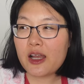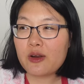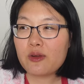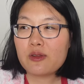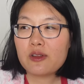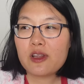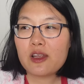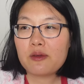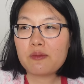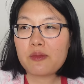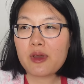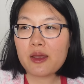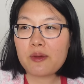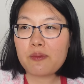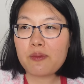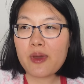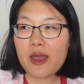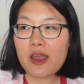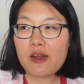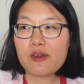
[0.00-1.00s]
I don't think my
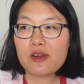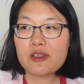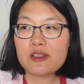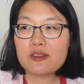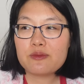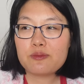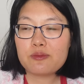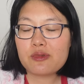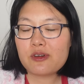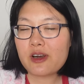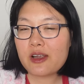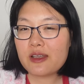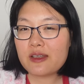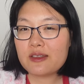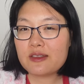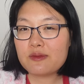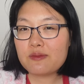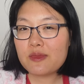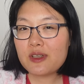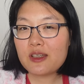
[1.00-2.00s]
parents
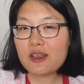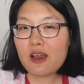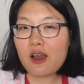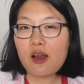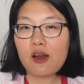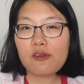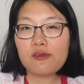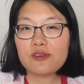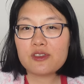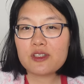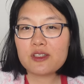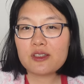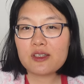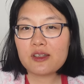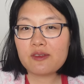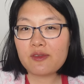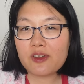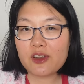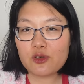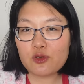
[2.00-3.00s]
praise me often
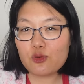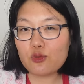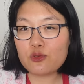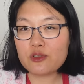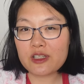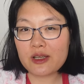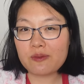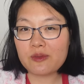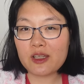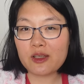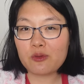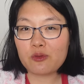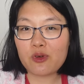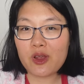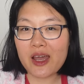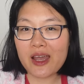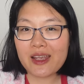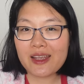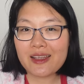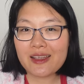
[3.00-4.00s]
if I do something
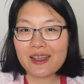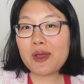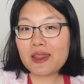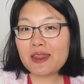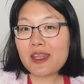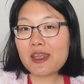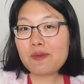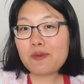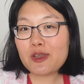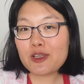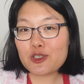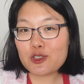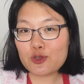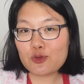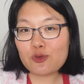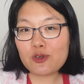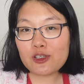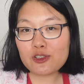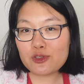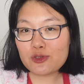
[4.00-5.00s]
right, but they make
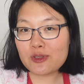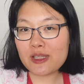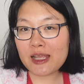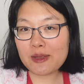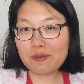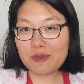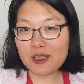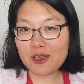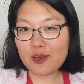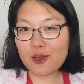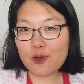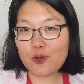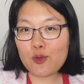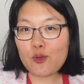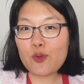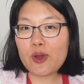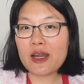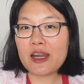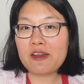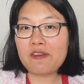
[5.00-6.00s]
sure to let me know
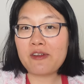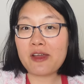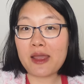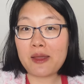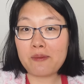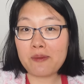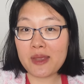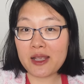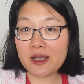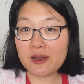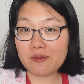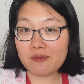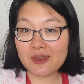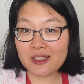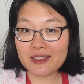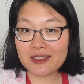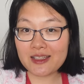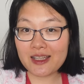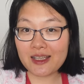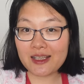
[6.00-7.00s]
whenever I make a
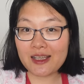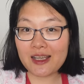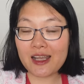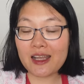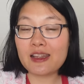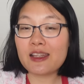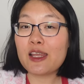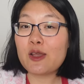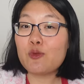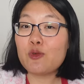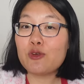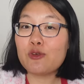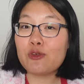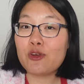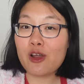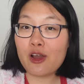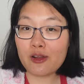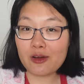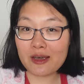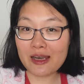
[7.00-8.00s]
mistake, and they will
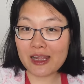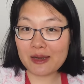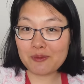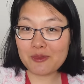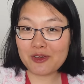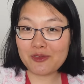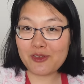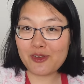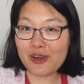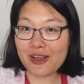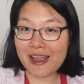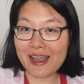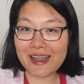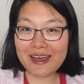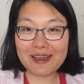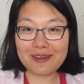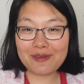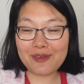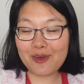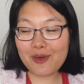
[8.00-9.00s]
not let me forget
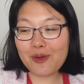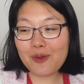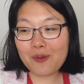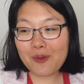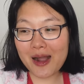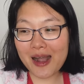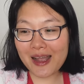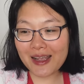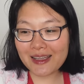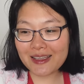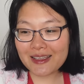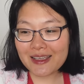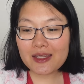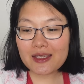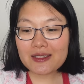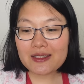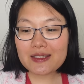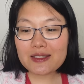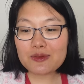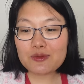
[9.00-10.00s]
it for a while.
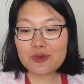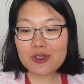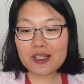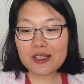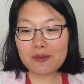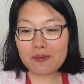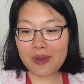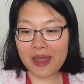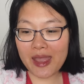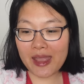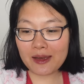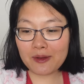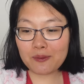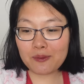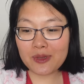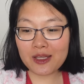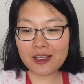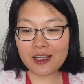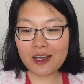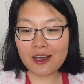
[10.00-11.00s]
This is really bad
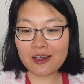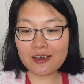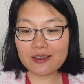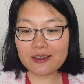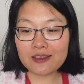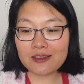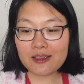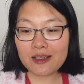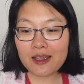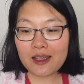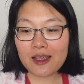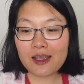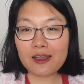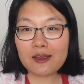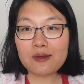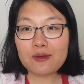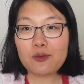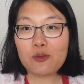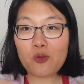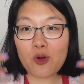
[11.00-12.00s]
because it
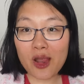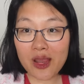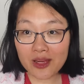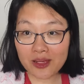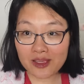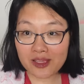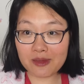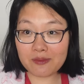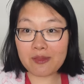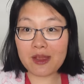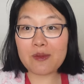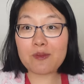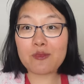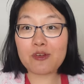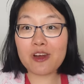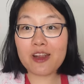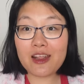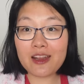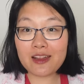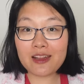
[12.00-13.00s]
wired in my
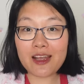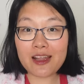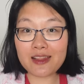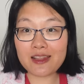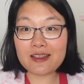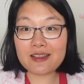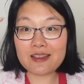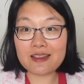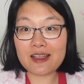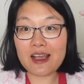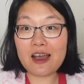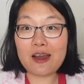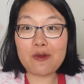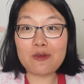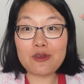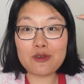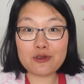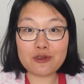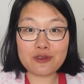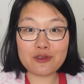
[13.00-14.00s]
brain that this is how
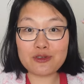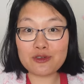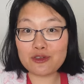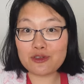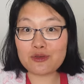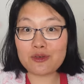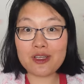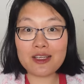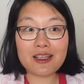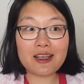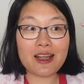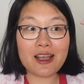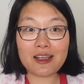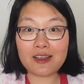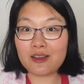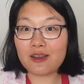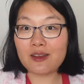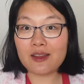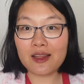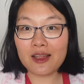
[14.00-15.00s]
you should treat like
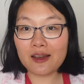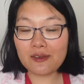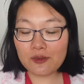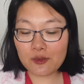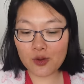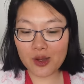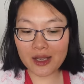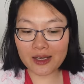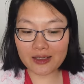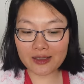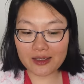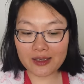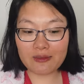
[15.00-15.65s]
your loved one.